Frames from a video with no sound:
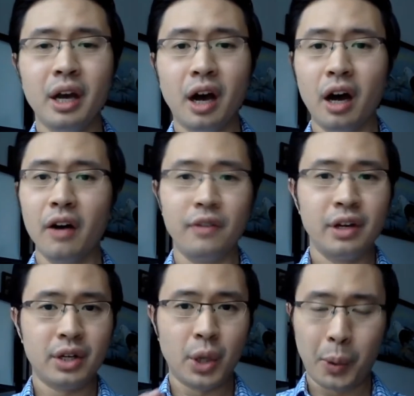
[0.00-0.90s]
of
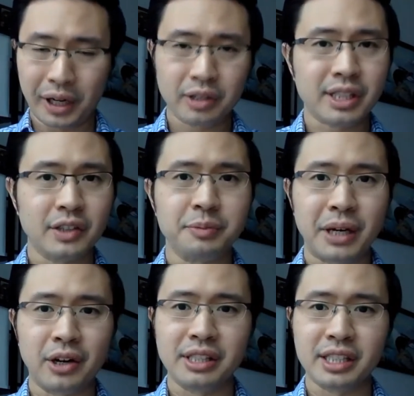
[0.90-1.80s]
knowing ourselves
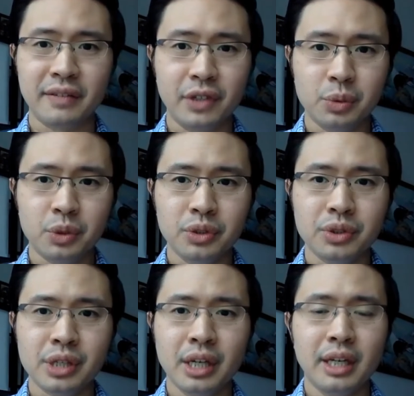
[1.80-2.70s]
better as
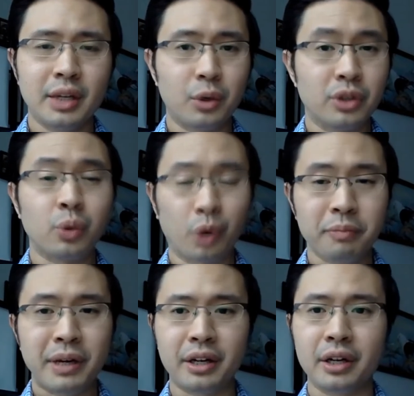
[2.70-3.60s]
individuals in order to work
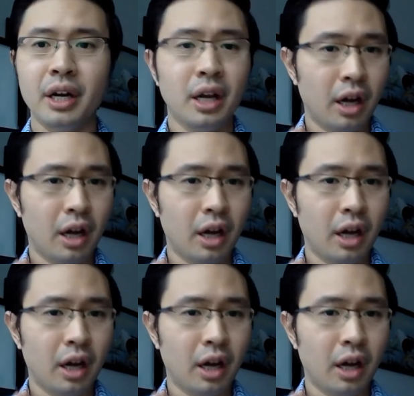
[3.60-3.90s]
better,